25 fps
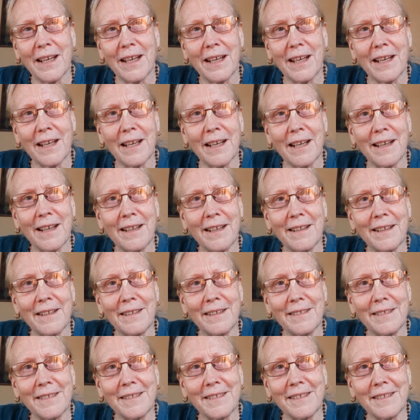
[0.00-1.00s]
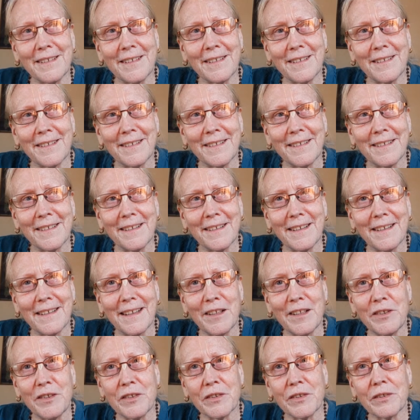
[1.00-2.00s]
And
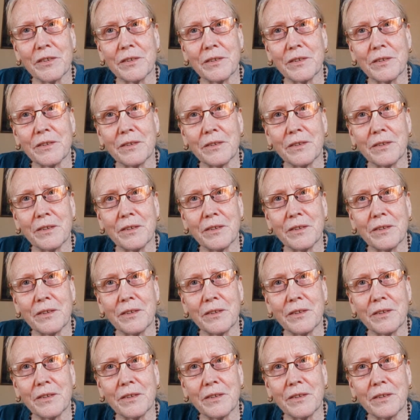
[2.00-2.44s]
he just,